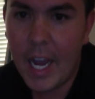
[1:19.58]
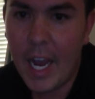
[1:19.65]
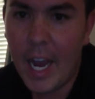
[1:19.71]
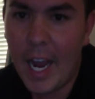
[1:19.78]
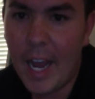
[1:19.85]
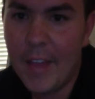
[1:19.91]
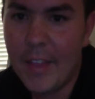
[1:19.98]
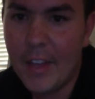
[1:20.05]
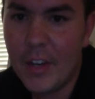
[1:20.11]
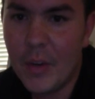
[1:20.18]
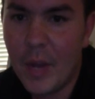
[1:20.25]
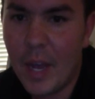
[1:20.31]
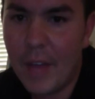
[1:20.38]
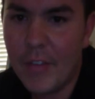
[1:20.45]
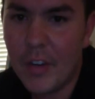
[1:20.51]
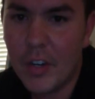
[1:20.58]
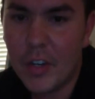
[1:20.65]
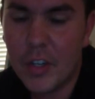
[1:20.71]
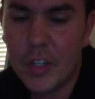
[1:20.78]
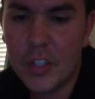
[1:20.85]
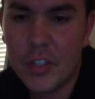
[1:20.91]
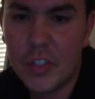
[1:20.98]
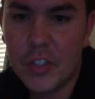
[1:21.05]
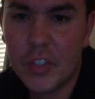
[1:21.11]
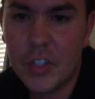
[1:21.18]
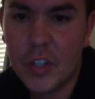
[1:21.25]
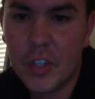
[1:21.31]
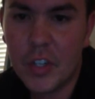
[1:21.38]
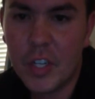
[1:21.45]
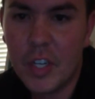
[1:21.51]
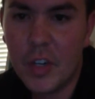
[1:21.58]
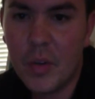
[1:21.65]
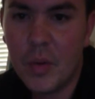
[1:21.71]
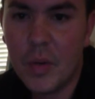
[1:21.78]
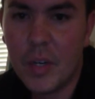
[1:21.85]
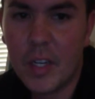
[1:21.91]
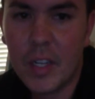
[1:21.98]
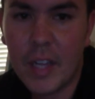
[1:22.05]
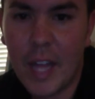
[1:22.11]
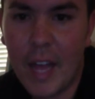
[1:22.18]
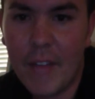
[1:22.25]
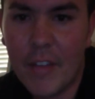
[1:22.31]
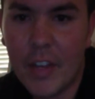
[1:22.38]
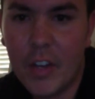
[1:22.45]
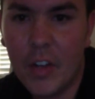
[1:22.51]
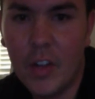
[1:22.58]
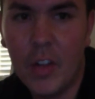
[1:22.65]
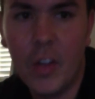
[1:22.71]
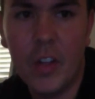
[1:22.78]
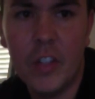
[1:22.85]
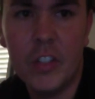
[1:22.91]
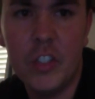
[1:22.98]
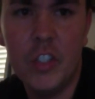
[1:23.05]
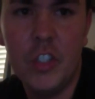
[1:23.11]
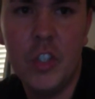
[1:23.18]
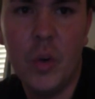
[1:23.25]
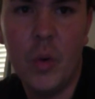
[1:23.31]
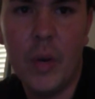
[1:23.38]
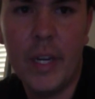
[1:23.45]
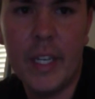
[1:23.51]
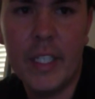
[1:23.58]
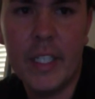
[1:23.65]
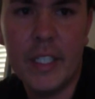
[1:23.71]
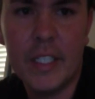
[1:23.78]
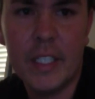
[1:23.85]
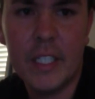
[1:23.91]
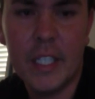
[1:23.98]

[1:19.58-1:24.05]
And then you have your sternoclavicle joint,